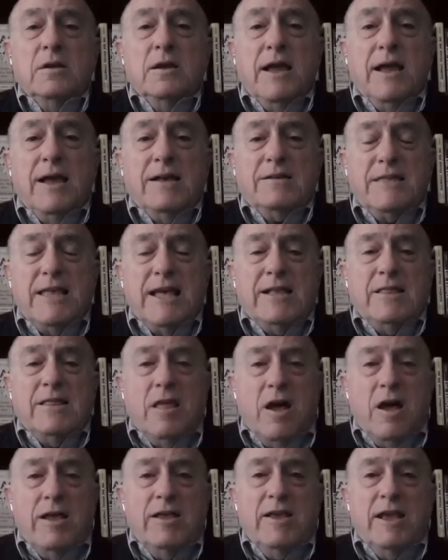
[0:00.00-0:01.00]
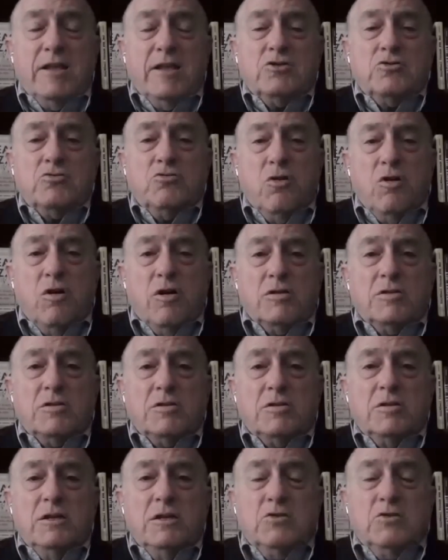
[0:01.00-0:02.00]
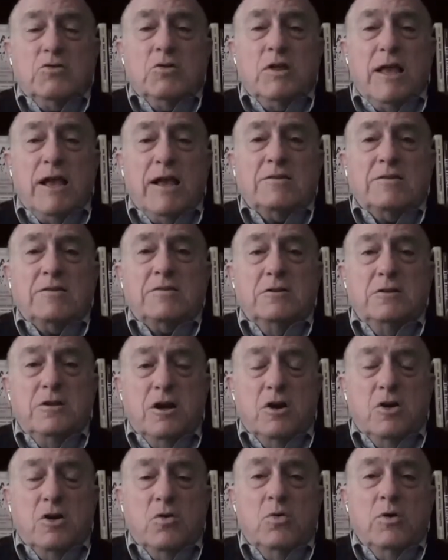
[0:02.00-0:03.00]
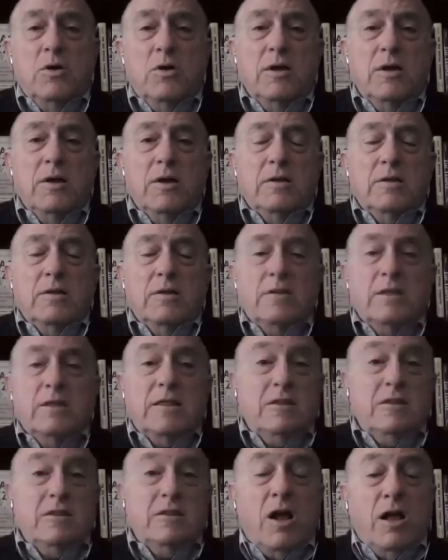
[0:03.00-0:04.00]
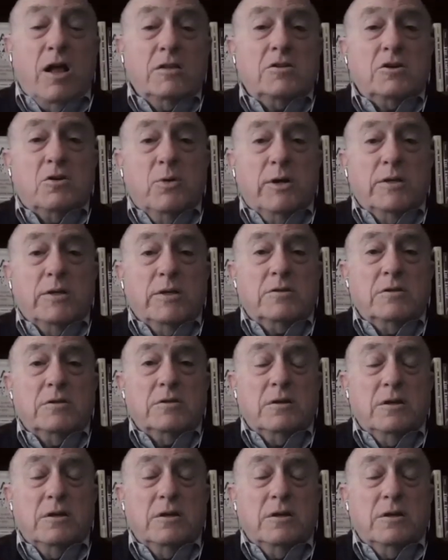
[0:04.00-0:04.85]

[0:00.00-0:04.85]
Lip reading: as that line gets crossed, Israel has to know that there are consequences.